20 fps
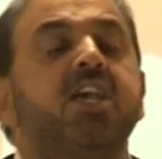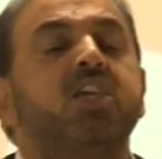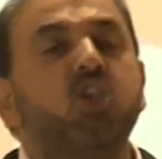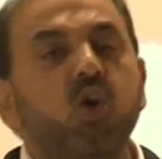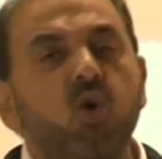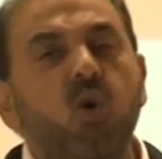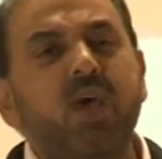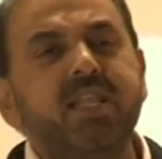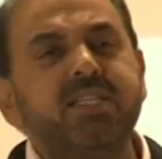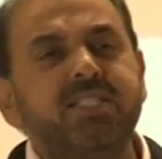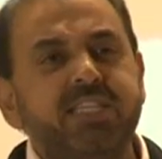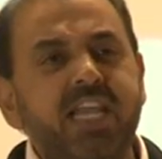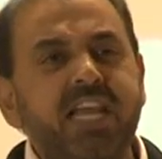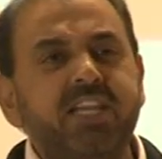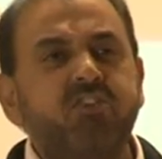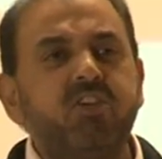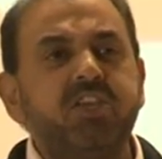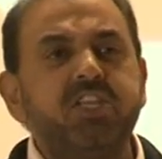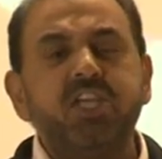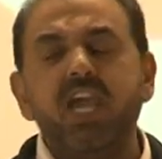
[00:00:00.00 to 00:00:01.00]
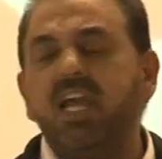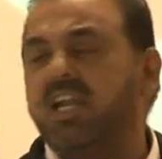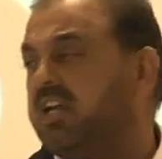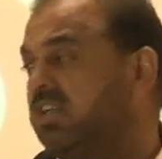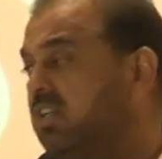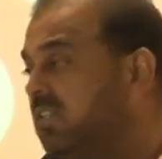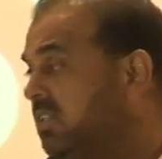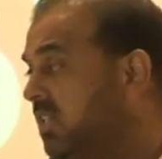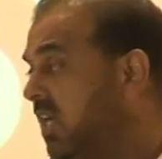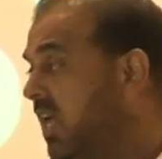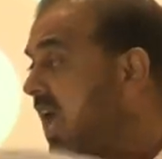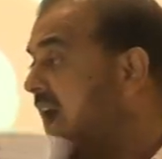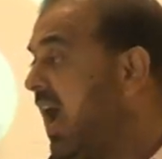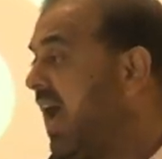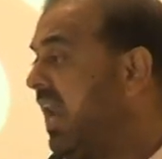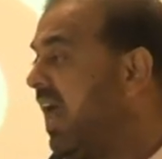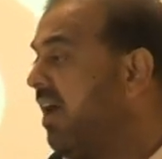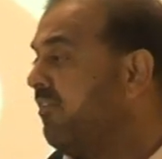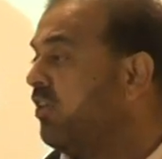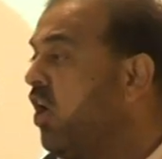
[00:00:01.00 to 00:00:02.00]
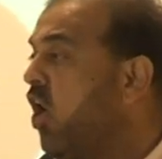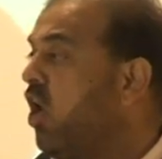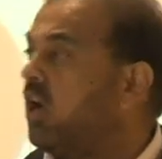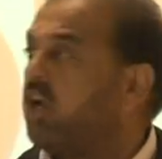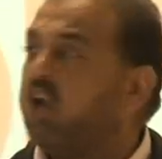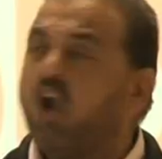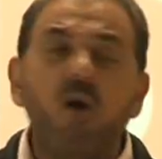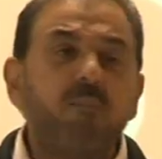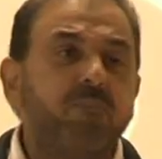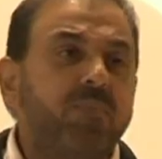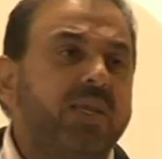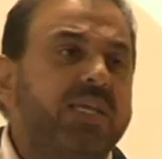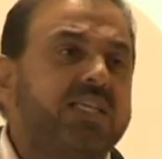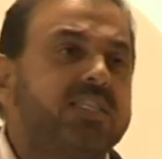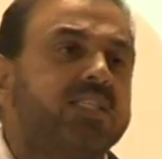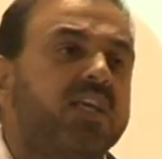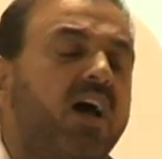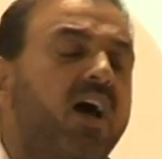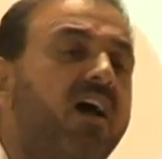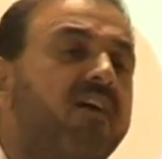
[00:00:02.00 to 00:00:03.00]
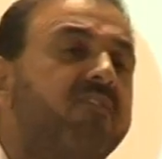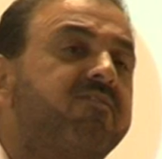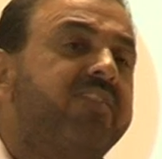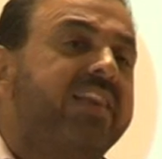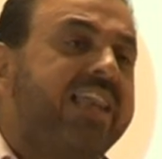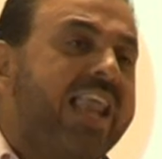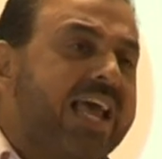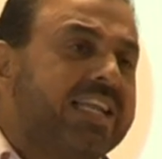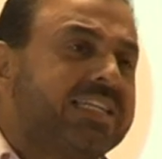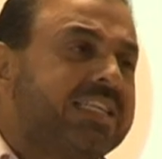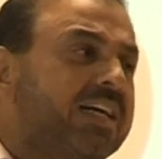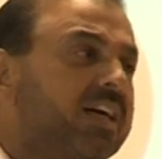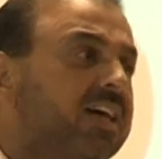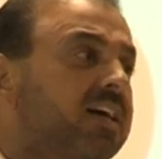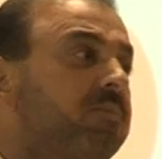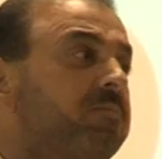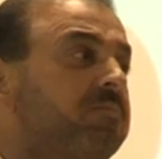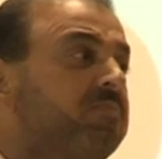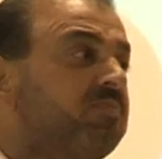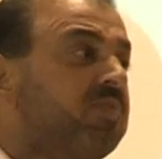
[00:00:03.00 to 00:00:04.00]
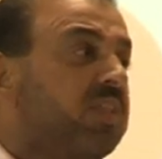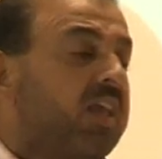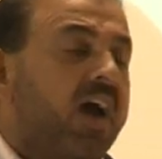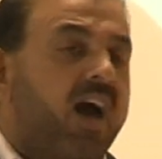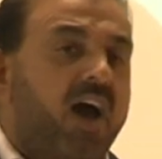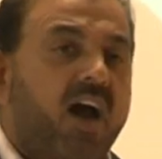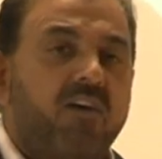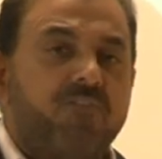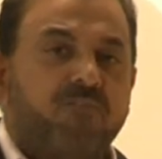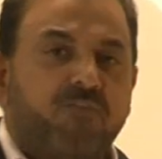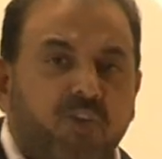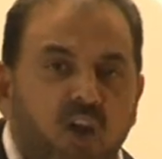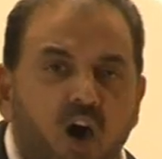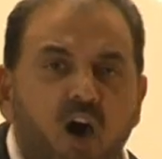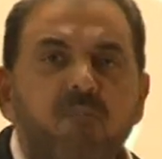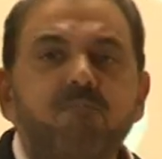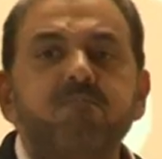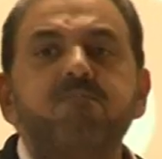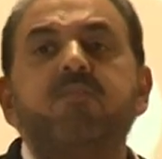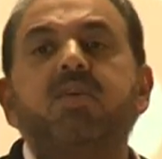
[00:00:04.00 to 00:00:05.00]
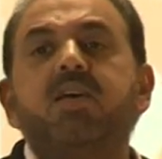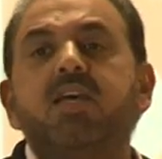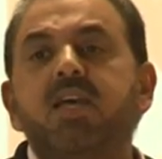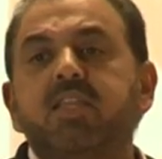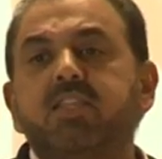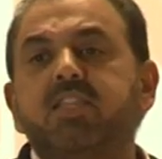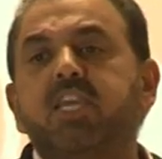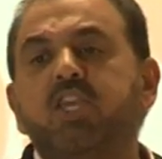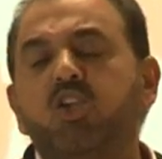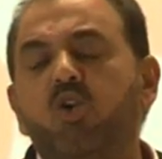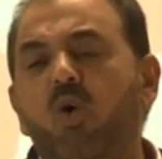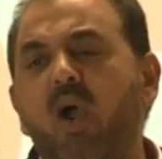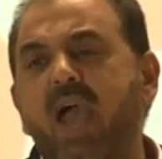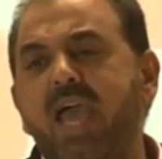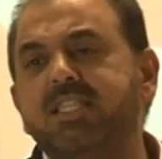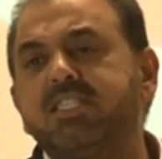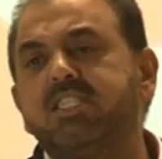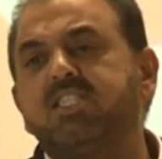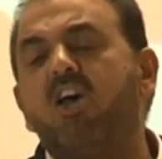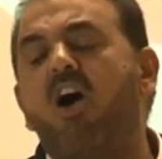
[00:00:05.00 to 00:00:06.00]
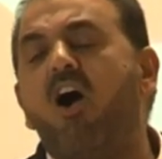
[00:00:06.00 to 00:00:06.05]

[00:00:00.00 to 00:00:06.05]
UN Secretary General, and I've got copies of letter from the UN